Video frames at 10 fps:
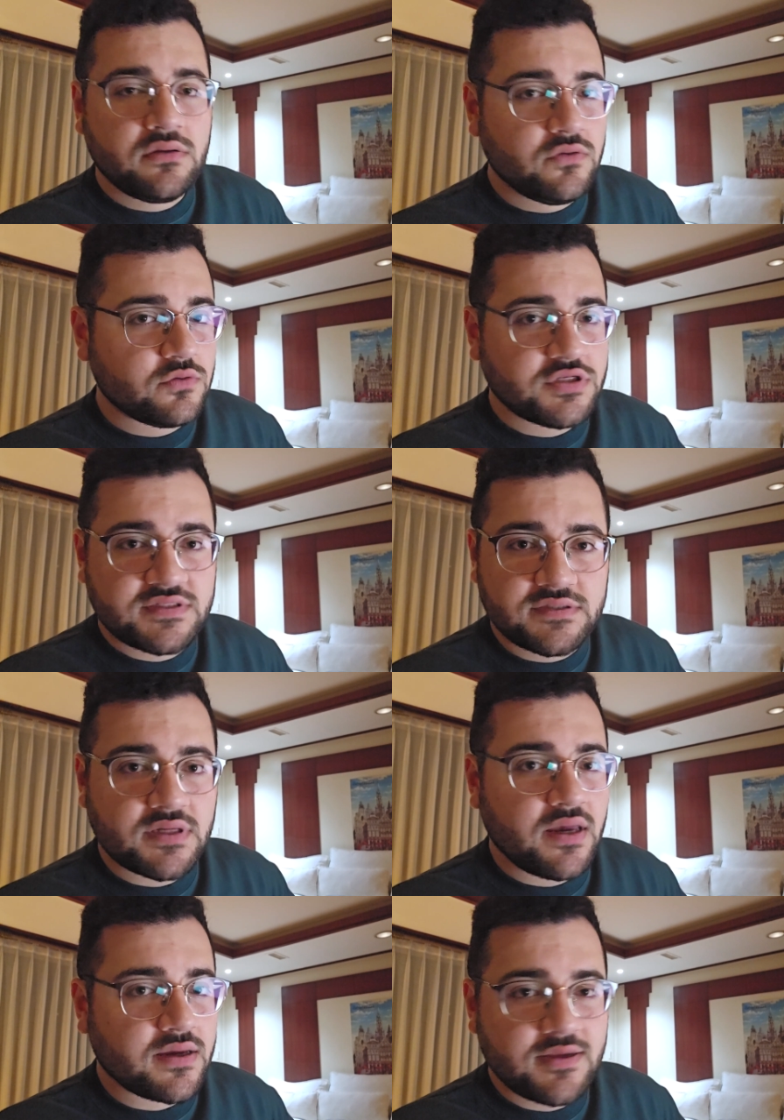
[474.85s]
You just
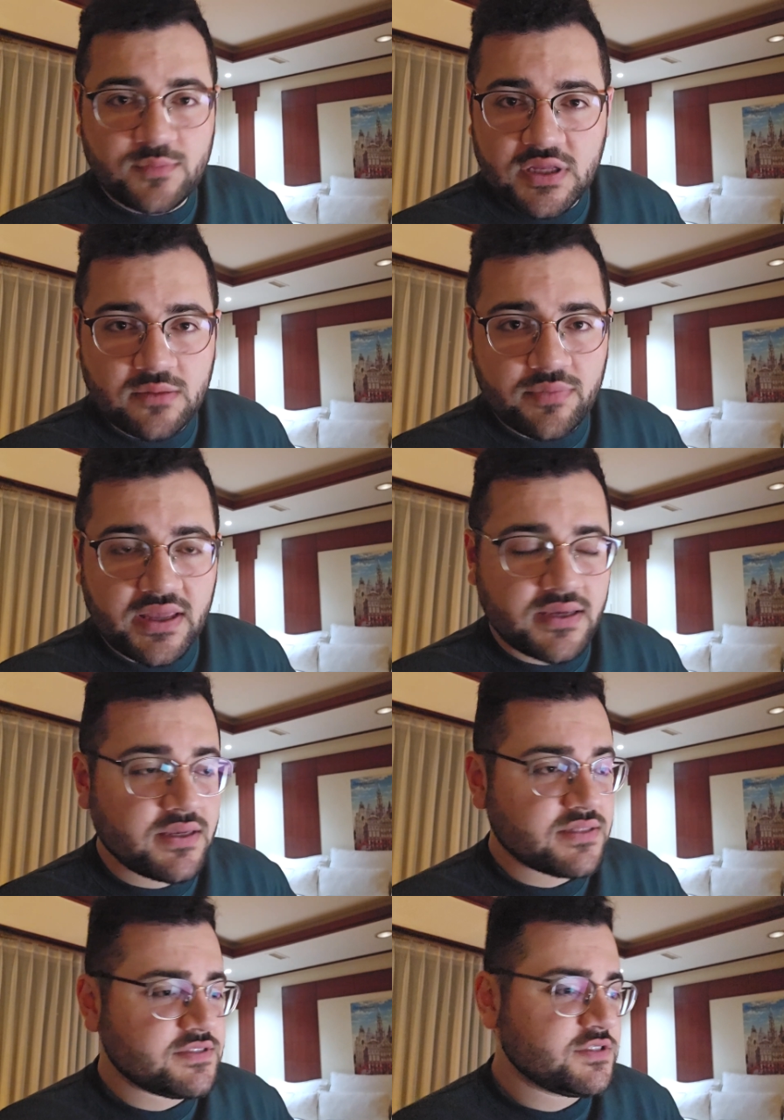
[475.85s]
keep getting play
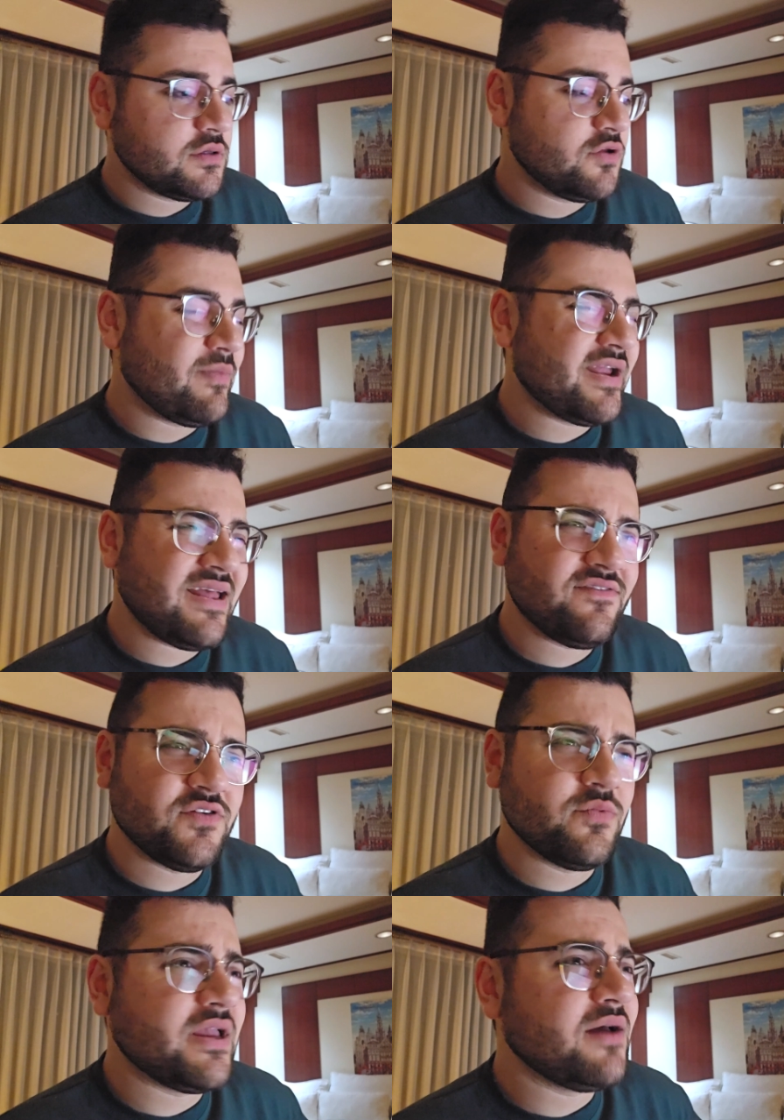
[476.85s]
kits. You might have to
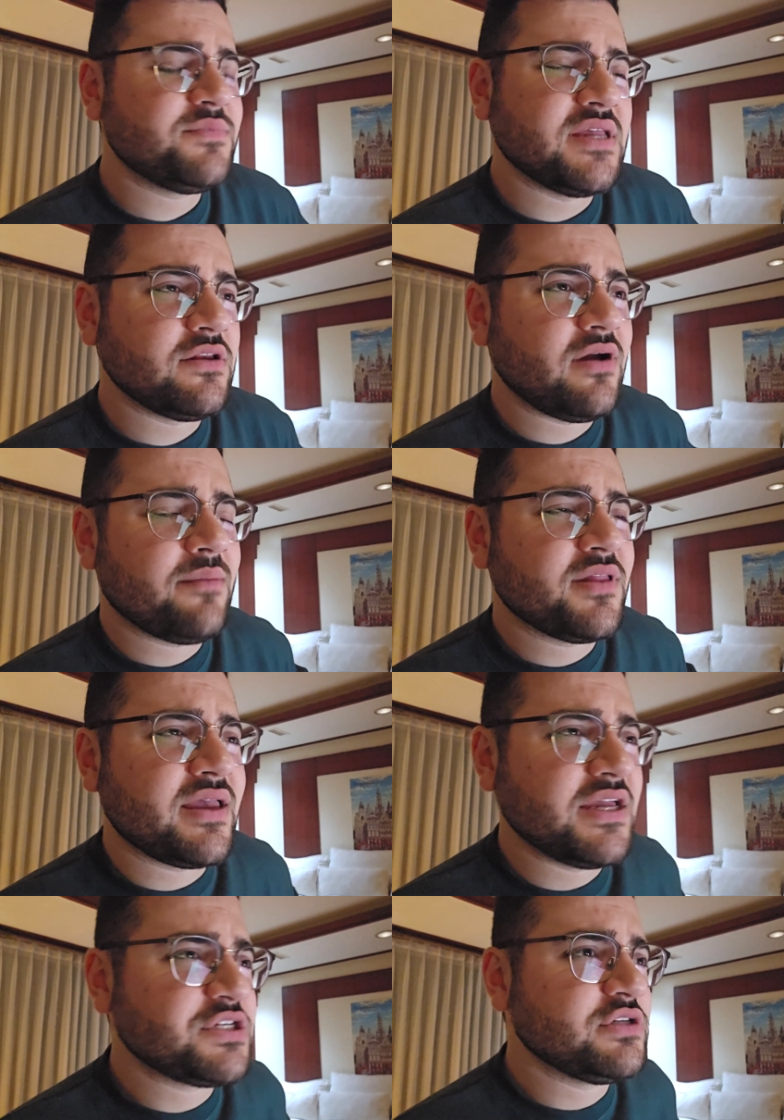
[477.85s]
re-update your
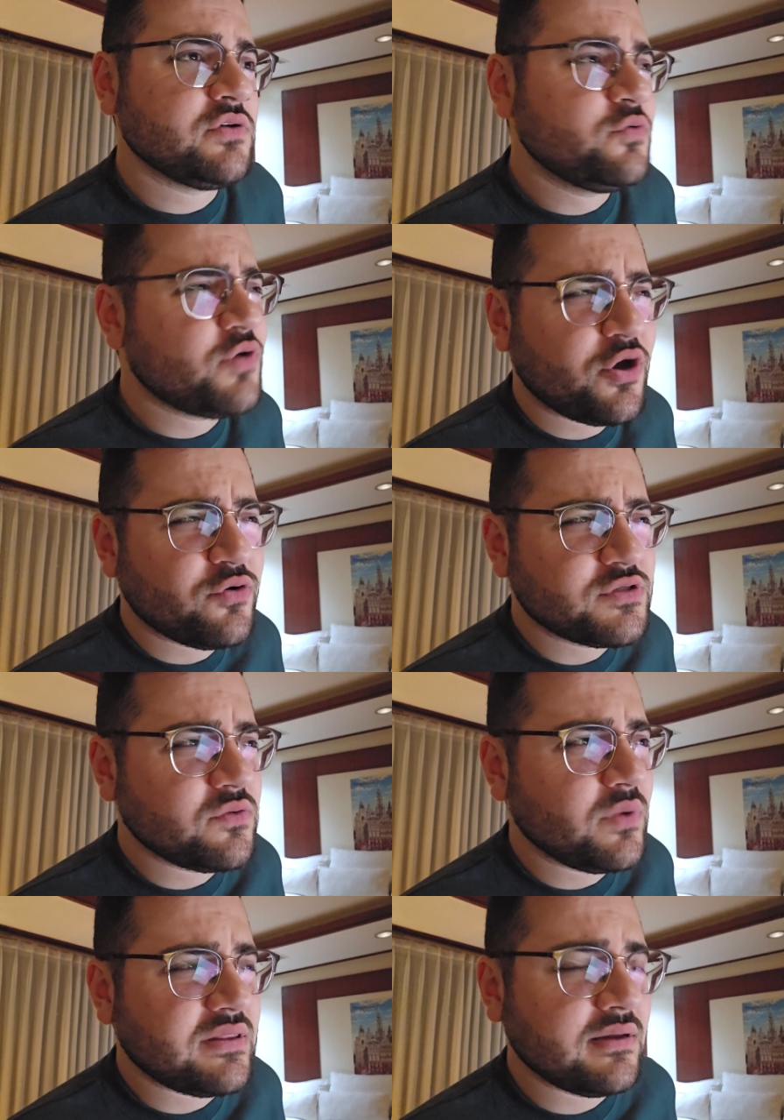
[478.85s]
application. Who knows
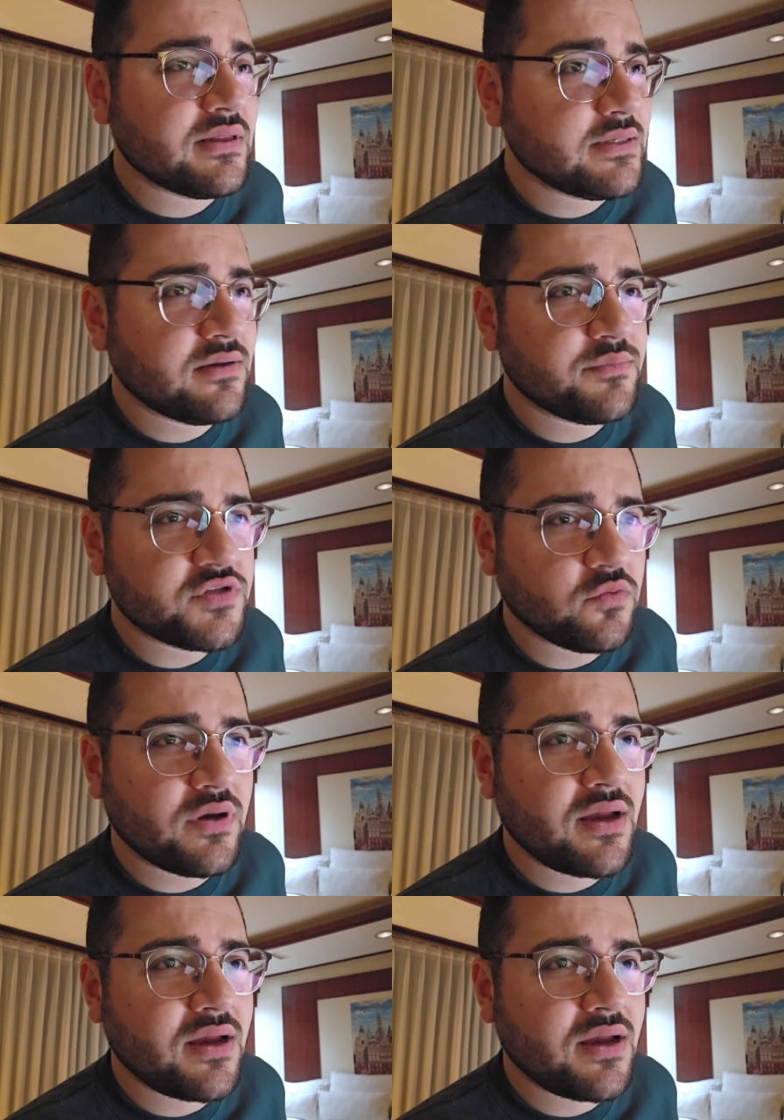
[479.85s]
what they'll end up doing?